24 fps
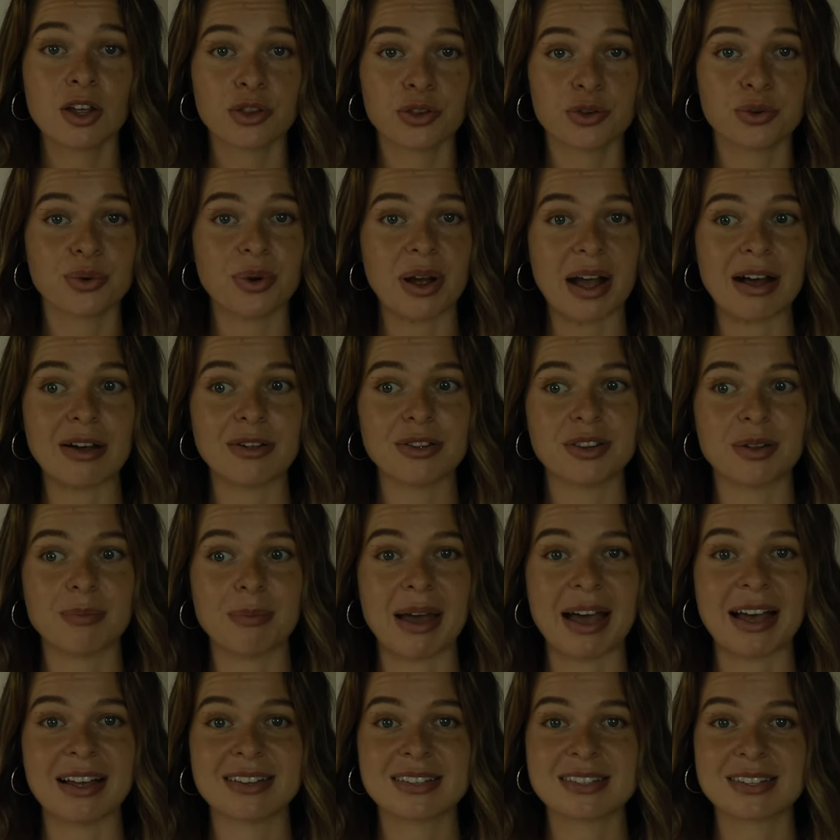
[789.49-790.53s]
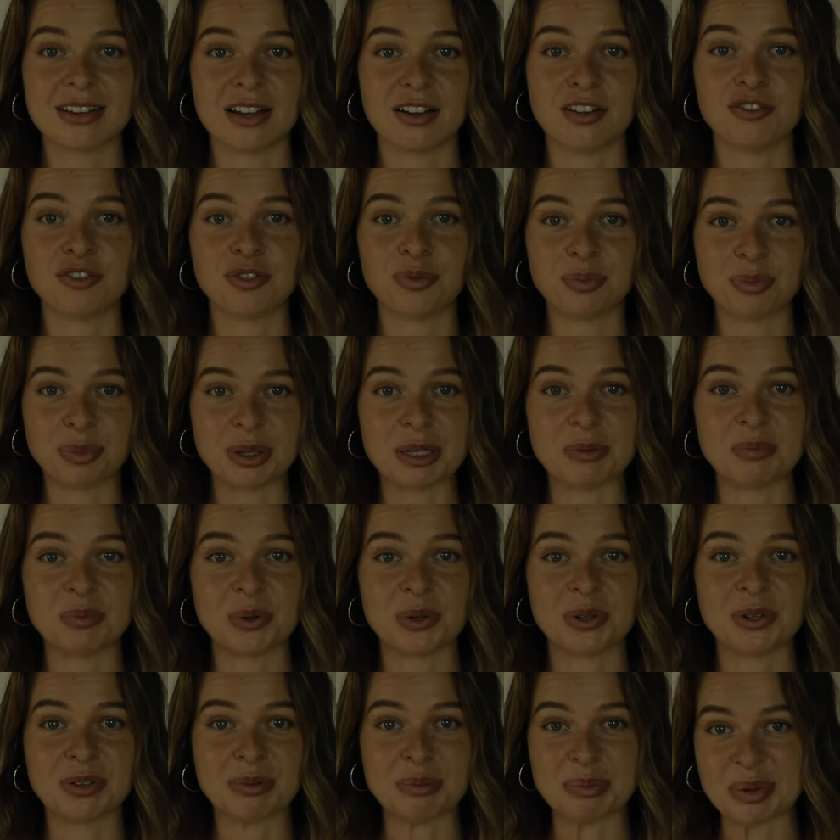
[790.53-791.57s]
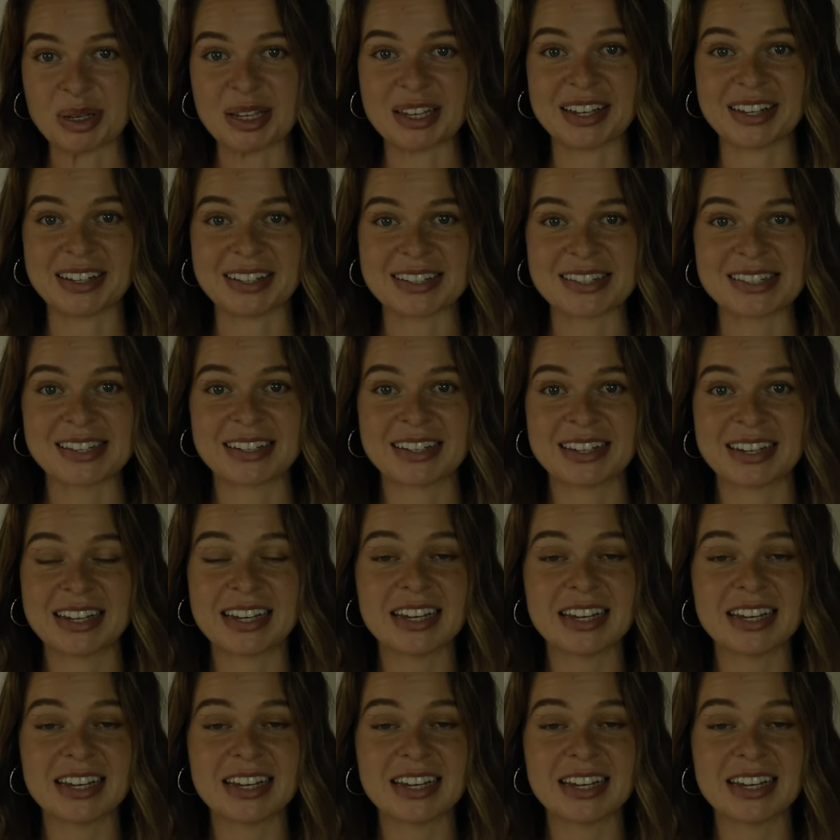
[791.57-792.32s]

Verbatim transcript: throughout the mass of people and beings